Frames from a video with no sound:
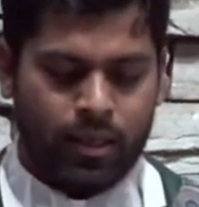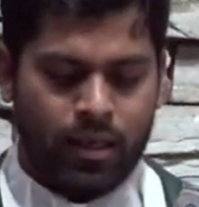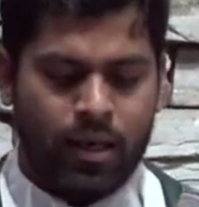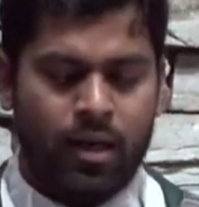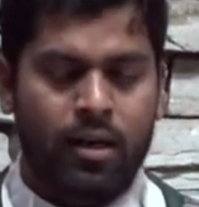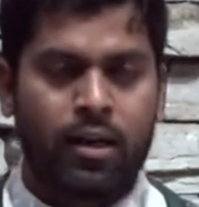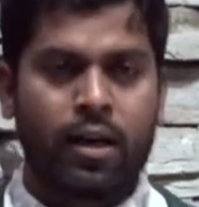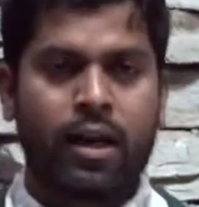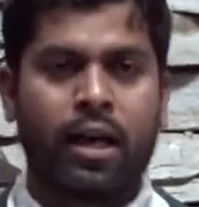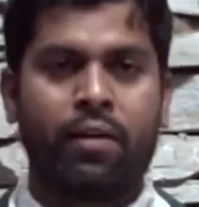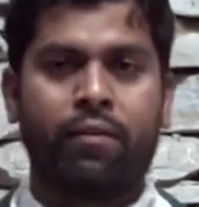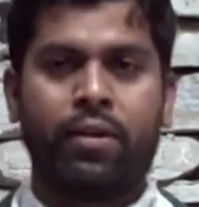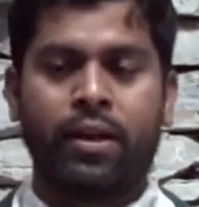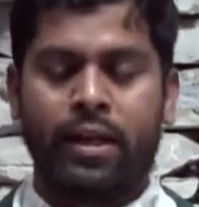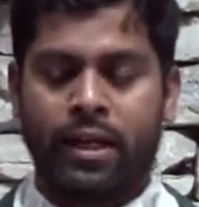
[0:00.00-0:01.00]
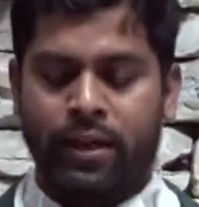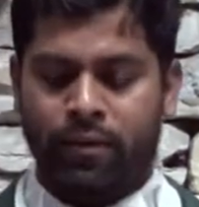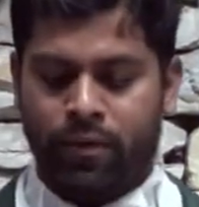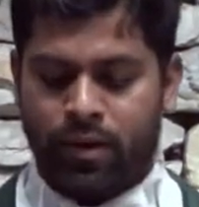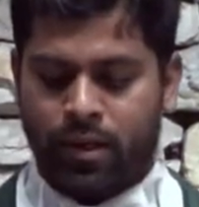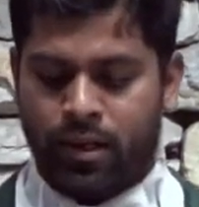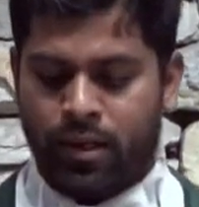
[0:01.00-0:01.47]
God, having
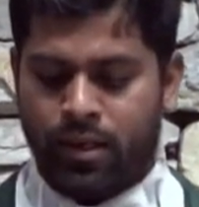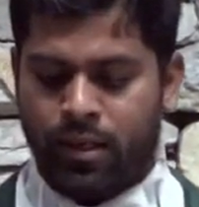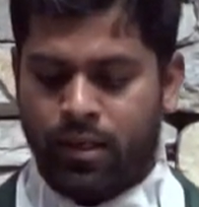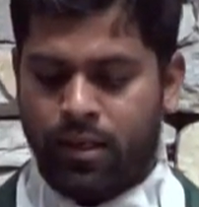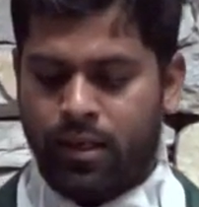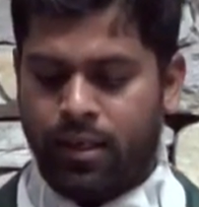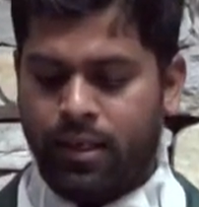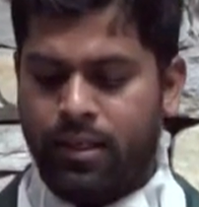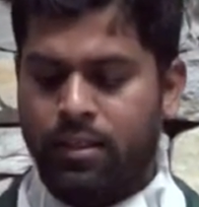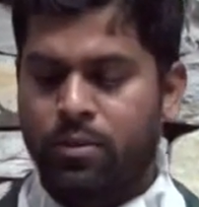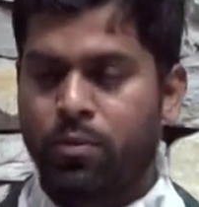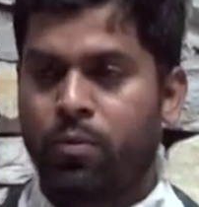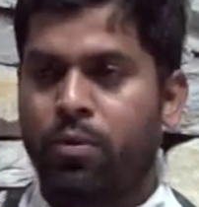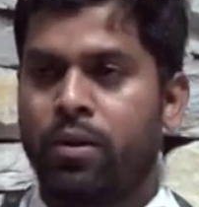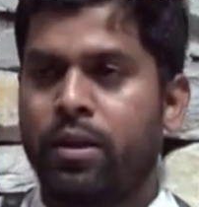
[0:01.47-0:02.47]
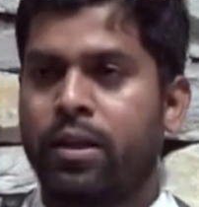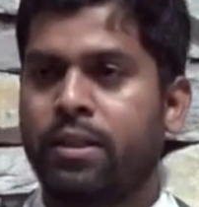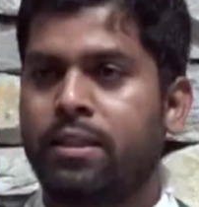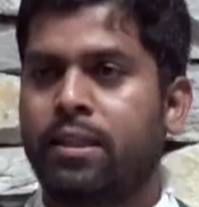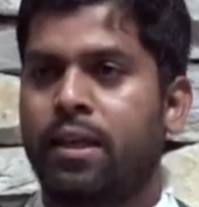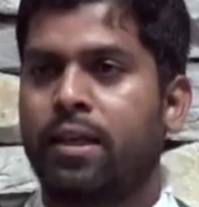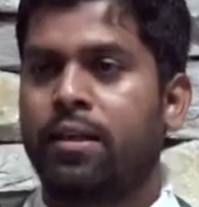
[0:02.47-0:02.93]
given his
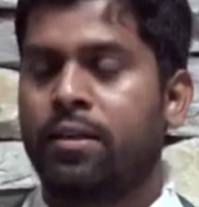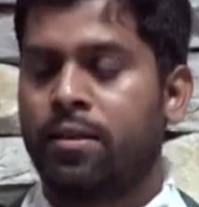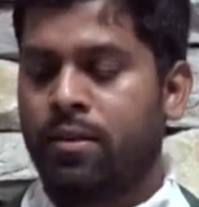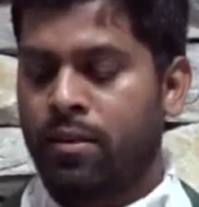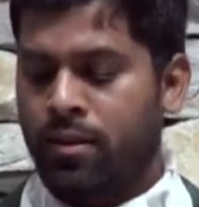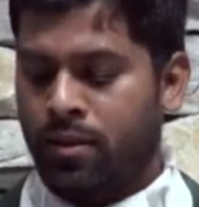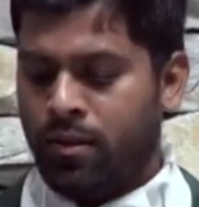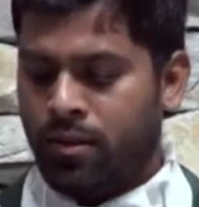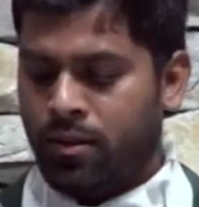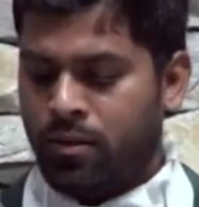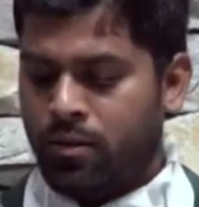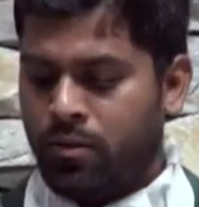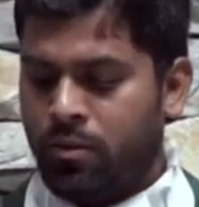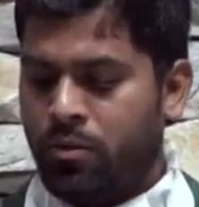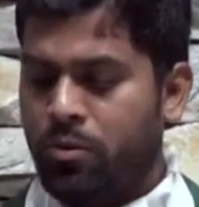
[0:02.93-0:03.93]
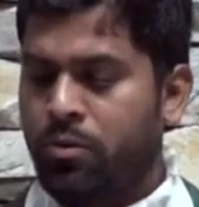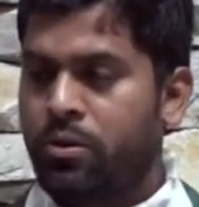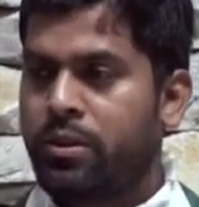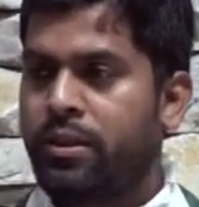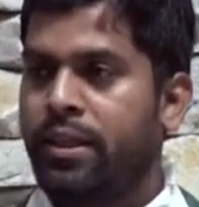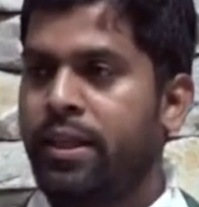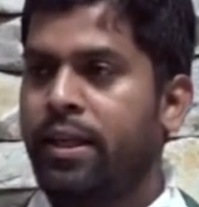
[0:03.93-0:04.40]
only Son to
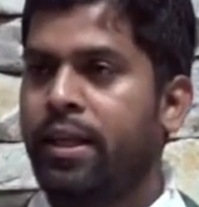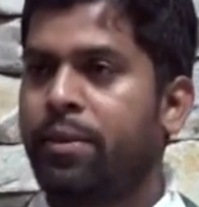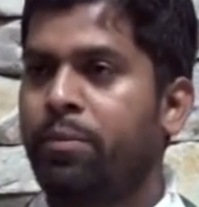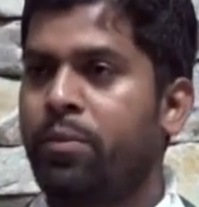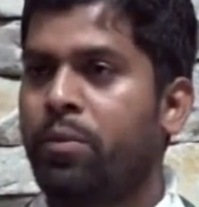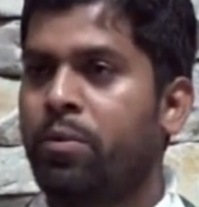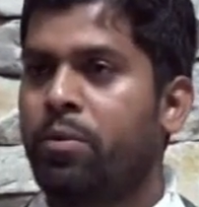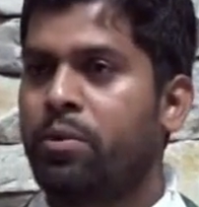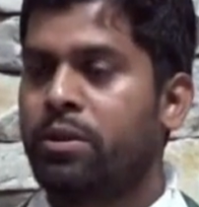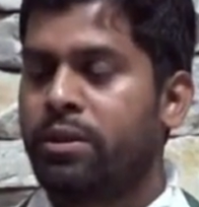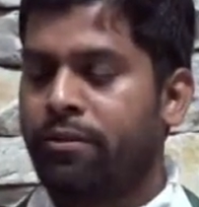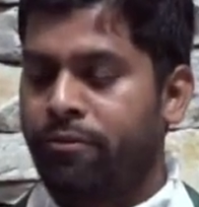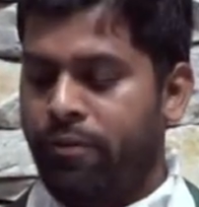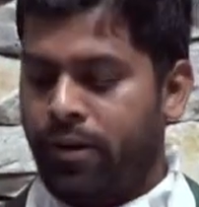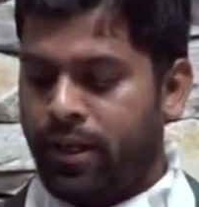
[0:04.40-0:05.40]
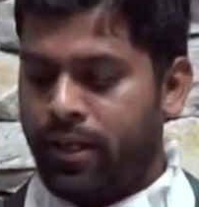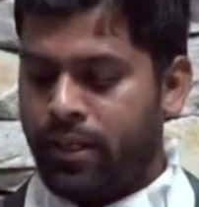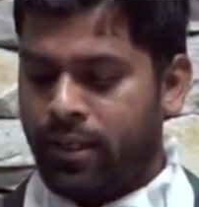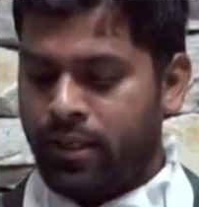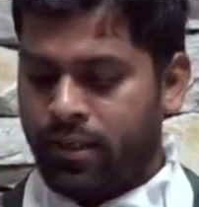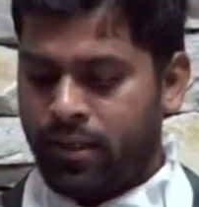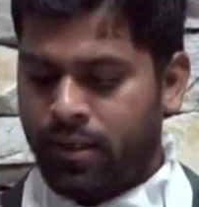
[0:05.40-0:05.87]
see him
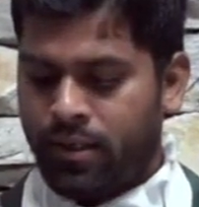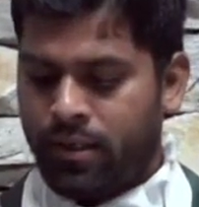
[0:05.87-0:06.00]
crucified,